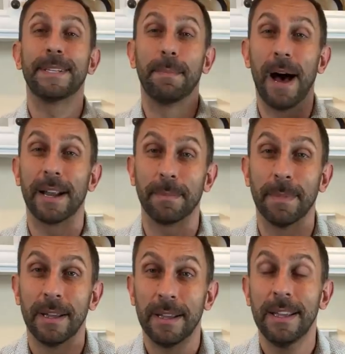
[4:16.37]
to bottom.
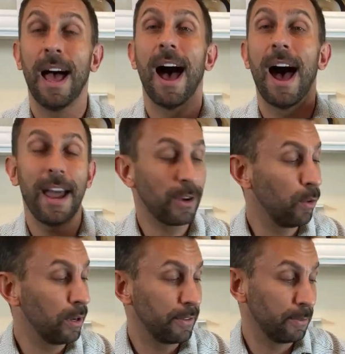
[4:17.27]
High
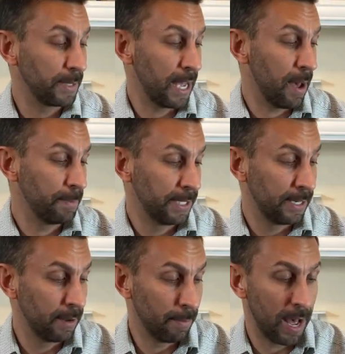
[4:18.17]
quality from top to
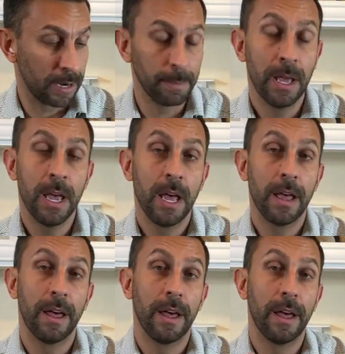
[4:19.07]
bottom.
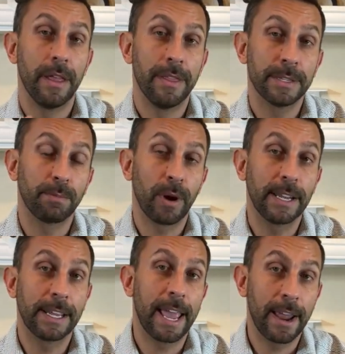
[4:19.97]
This
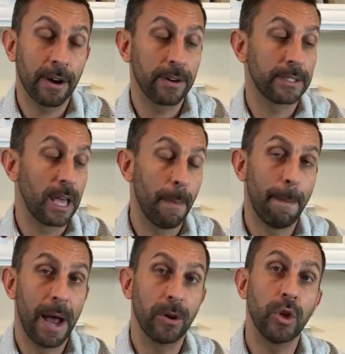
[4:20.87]
brand cares
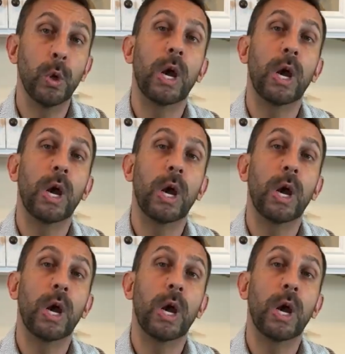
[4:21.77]
about you